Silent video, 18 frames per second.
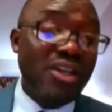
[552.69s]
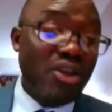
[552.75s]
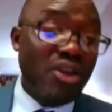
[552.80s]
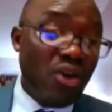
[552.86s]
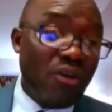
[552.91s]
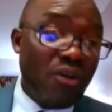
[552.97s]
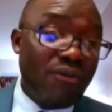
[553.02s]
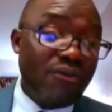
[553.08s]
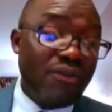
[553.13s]

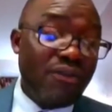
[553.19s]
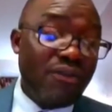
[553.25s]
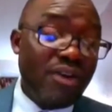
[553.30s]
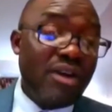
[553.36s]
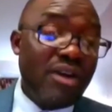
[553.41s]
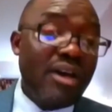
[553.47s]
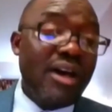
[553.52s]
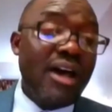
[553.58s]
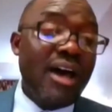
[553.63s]
Dove,
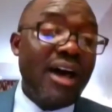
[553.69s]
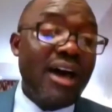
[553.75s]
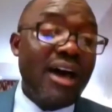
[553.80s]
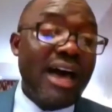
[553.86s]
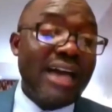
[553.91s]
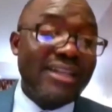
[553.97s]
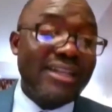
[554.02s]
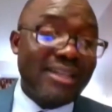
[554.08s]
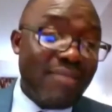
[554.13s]

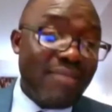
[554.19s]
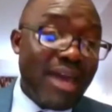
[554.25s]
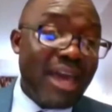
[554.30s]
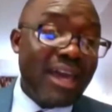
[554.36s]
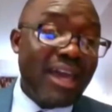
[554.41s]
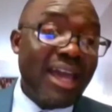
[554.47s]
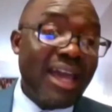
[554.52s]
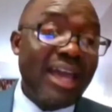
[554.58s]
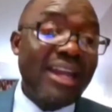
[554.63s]

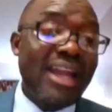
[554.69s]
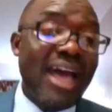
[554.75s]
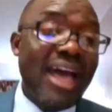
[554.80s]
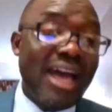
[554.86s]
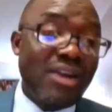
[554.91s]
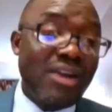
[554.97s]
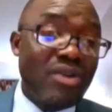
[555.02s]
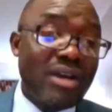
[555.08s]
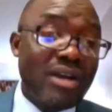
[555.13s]
Atemek, and
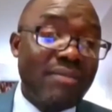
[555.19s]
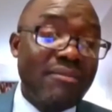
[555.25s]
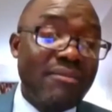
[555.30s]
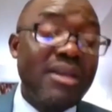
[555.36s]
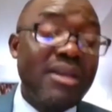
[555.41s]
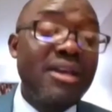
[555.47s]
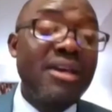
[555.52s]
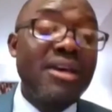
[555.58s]
Anukum.